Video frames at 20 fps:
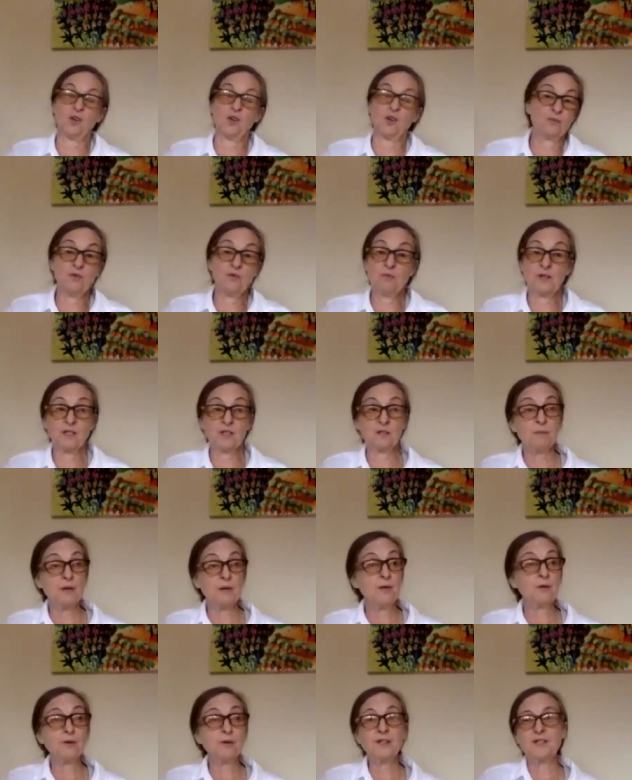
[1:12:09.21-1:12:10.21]
and we've been
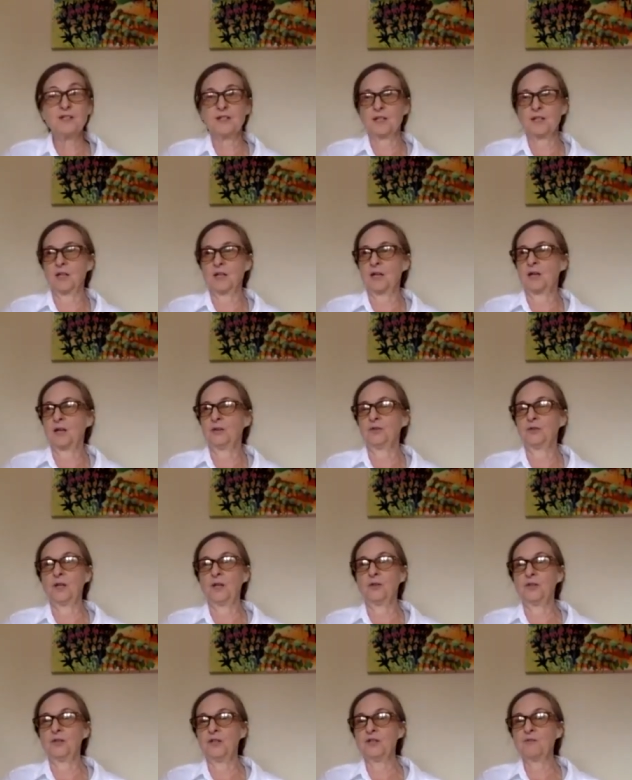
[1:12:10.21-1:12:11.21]
experiencing that
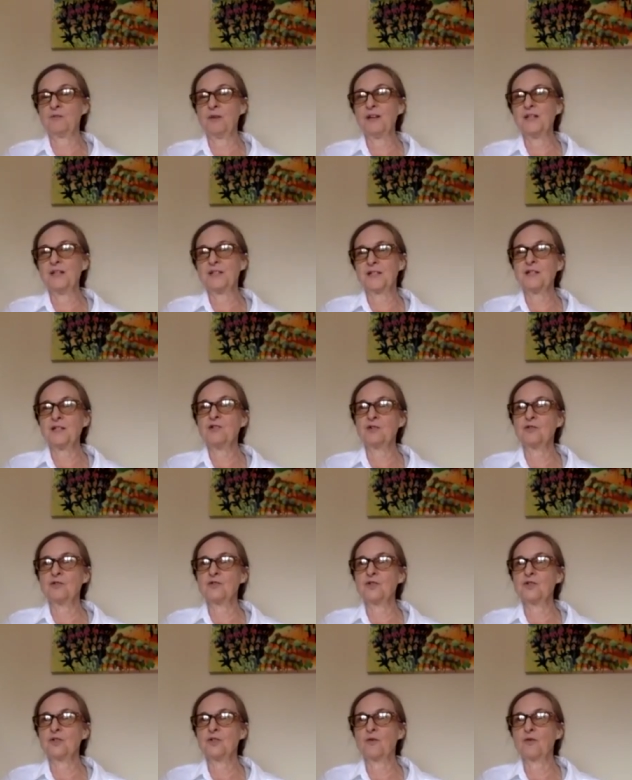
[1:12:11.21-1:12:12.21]
in these meditations
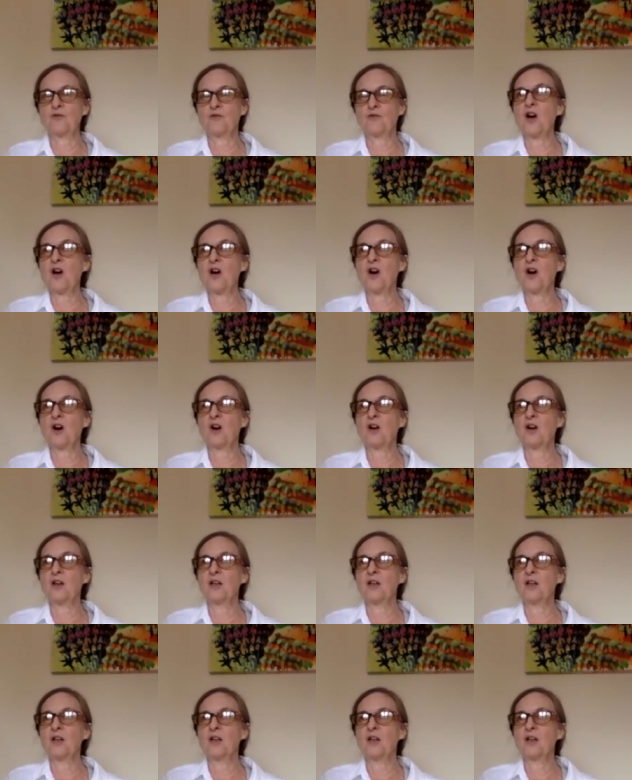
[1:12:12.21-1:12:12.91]
so far.